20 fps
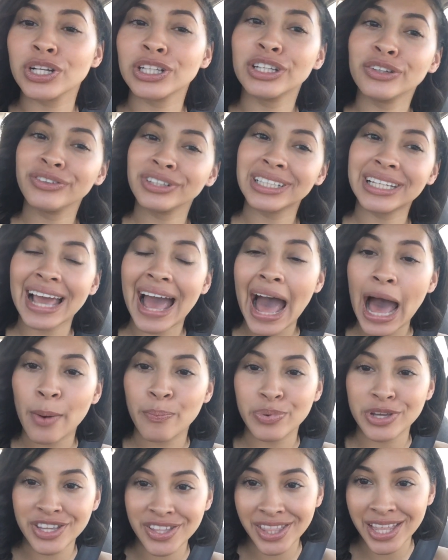really, really
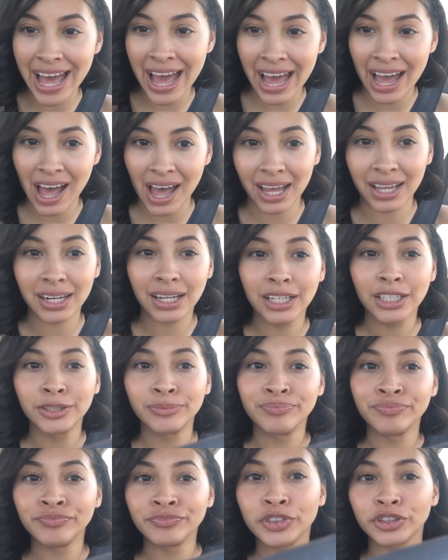happy that
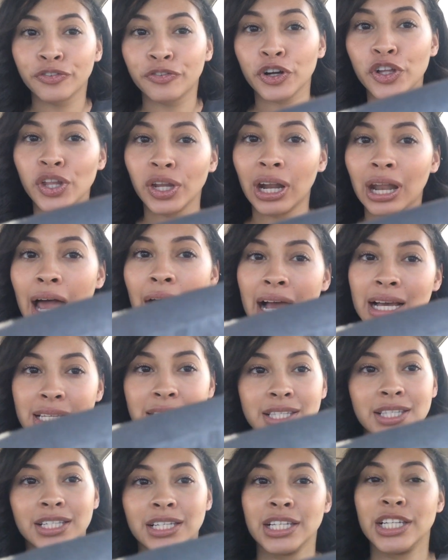for the
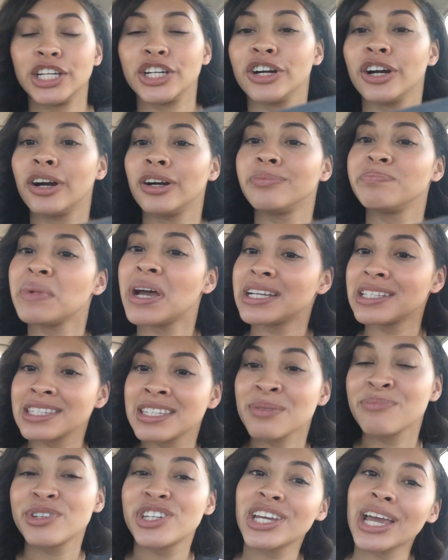last year and some